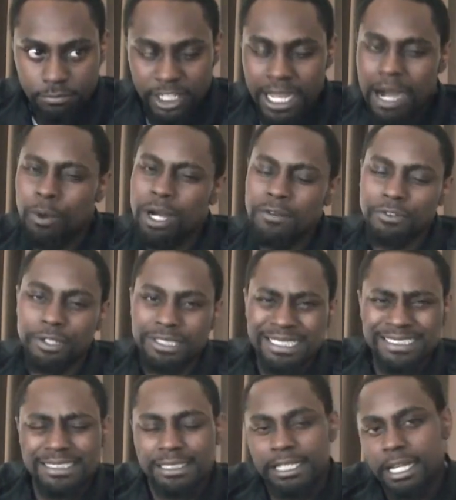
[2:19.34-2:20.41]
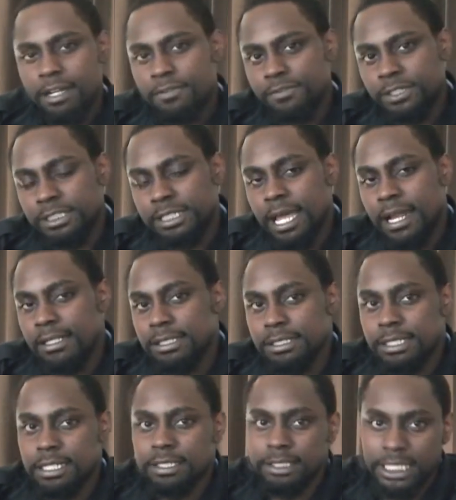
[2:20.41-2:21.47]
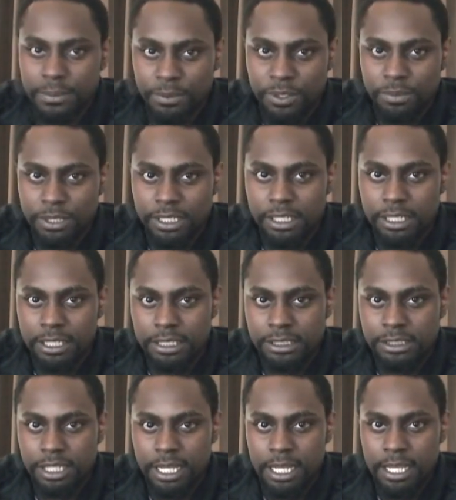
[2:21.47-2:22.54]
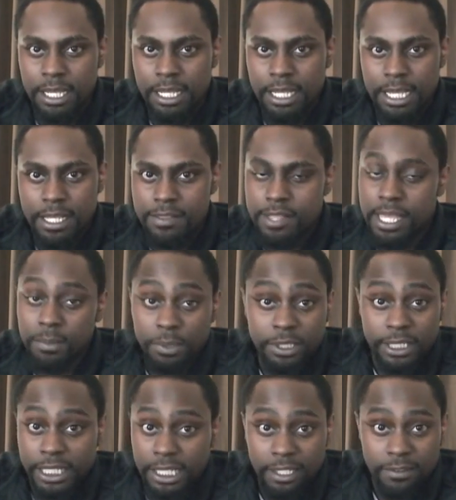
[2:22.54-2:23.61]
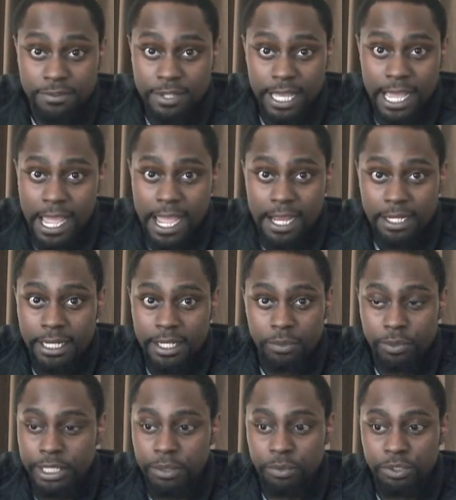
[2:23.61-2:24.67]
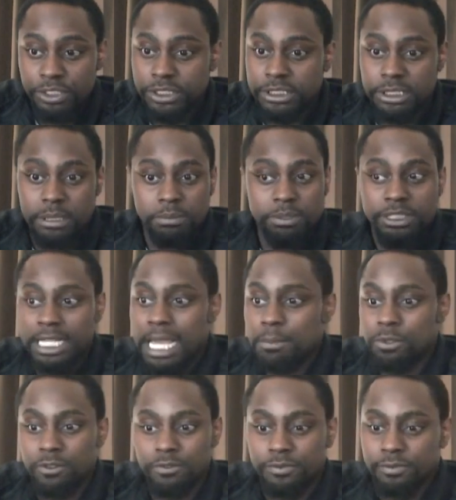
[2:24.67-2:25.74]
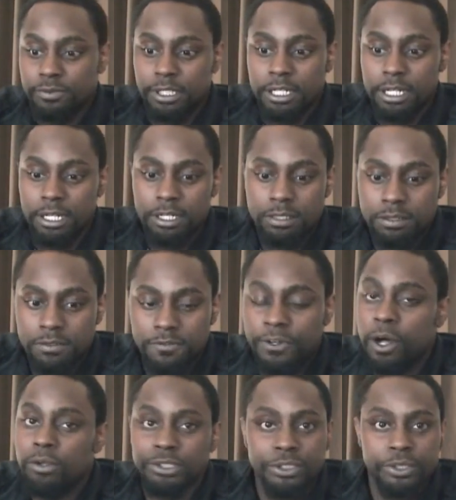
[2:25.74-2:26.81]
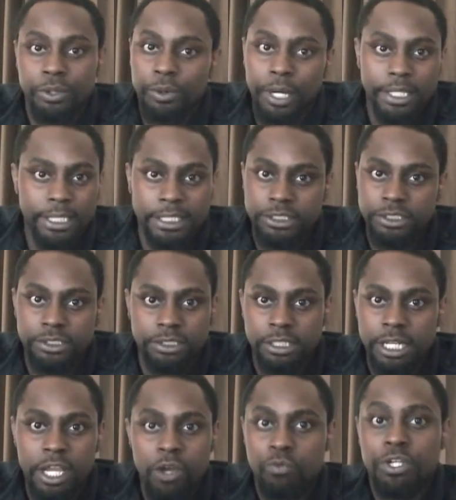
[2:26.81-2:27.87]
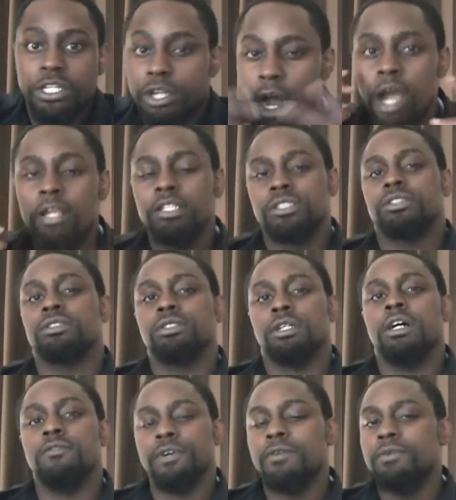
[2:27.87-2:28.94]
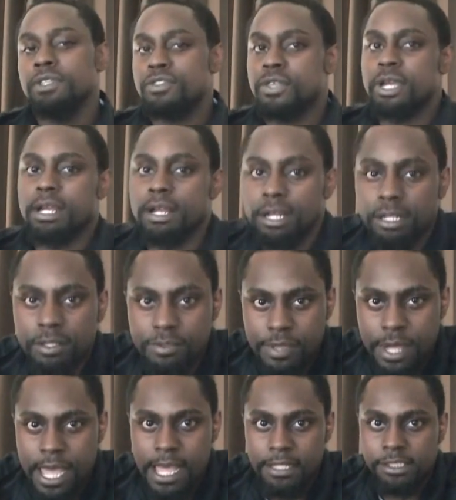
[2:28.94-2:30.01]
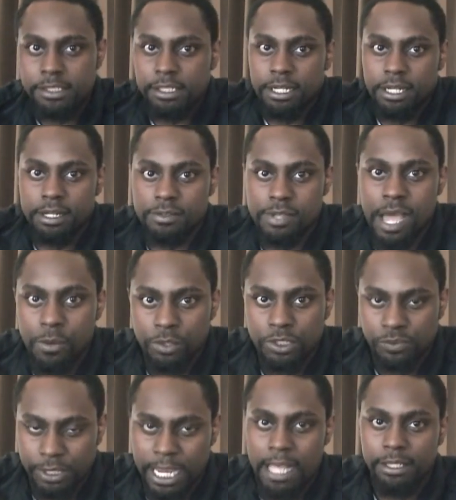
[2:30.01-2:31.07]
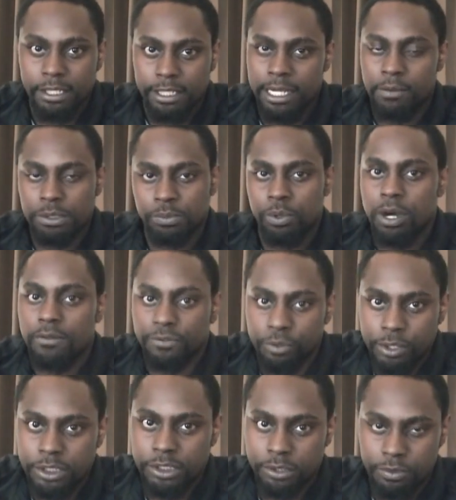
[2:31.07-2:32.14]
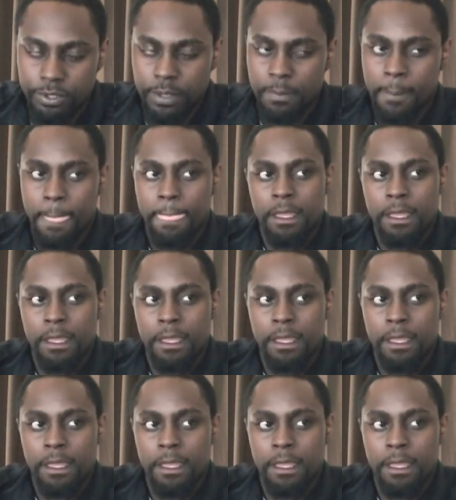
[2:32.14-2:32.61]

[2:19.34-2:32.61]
However, DCF decided to dig deeper because they believe that it was some type of false story. They just, regardless of everything that was reality that was brought forward to them.